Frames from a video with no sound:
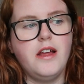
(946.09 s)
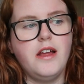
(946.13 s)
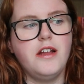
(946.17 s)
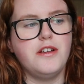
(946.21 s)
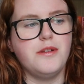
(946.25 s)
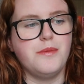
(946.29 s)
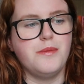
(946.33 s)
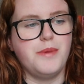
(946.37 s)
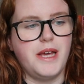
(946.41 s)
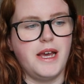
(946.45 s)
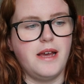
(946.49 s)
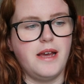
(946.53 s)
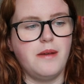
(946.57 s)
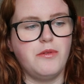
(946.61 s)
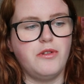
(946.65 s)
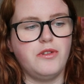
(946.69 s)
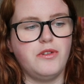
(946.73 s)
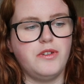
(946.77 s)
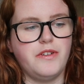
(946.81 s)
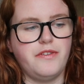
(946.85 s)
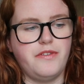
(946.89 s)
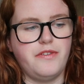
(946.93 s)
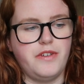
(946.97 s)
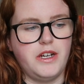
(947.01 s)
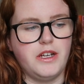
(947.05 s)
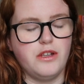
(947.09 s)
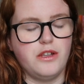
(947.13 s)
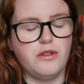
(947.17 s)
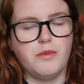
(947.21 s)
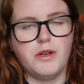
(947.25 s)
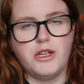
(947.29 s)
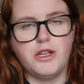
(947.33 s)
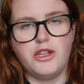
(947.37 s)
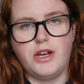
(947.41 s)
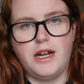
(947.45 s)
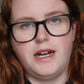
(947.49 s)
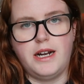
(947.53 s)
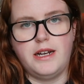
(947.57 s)
to be able to finish
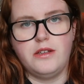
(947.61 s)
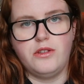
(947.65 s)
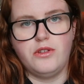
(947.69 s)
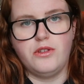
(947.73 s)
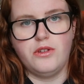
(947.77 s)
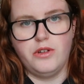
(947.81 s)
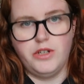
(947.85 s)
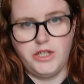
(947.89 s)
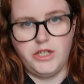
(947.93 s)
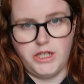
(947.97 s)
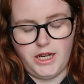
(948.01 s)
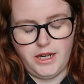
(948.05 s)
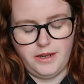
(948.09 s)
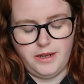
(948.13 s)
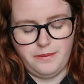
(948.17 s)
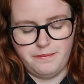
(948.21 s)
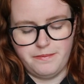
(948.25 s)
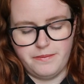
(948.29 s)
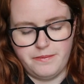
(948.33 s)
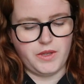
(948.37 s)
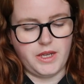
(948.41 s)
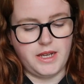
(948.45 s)
my challenge on time.